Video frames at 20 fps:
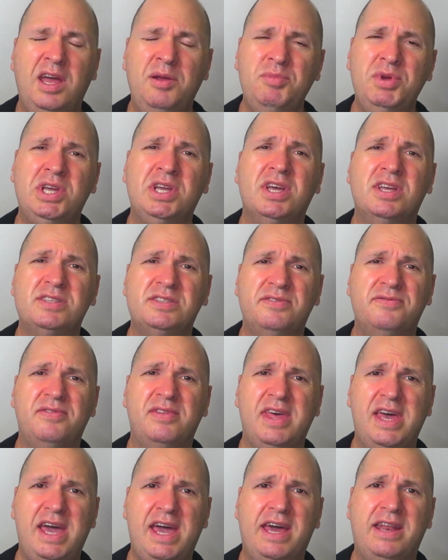And because
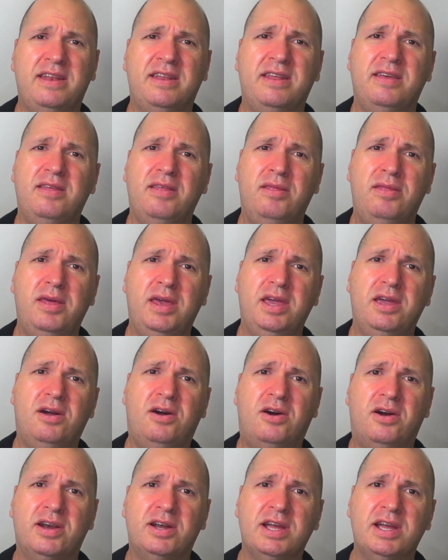of that, they
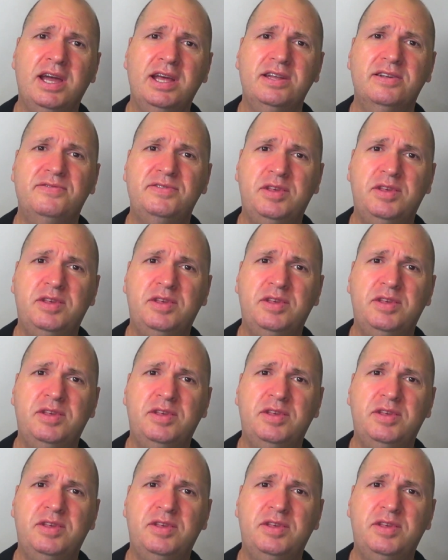are kind